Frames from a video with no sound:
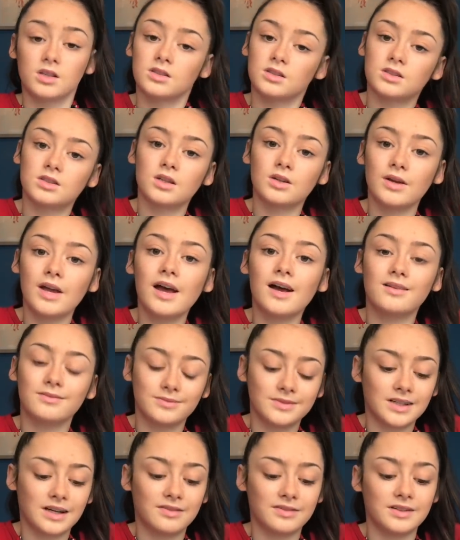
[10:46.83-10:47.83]
So yeah,
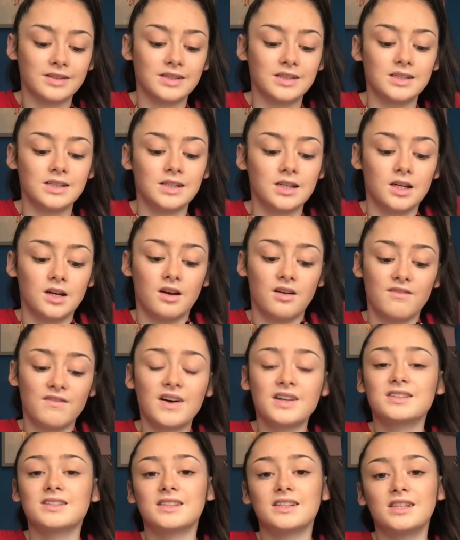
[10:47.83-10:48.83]
definitely
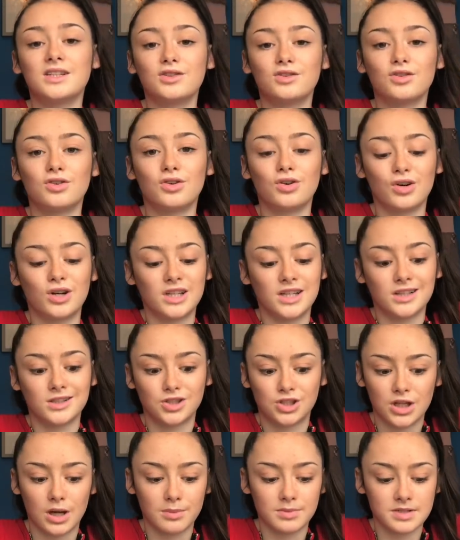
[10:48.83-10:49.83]
Vaseline or a little
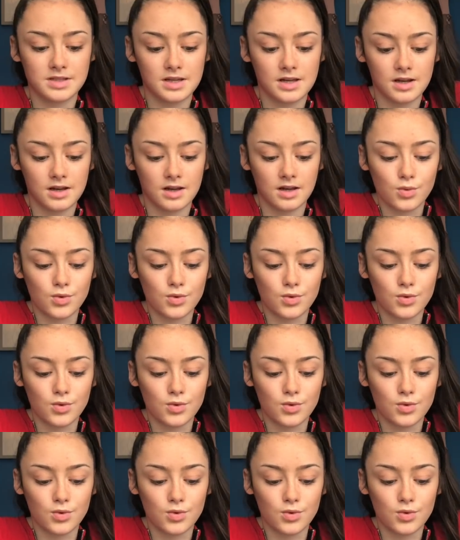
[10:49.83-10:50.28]
chapstick.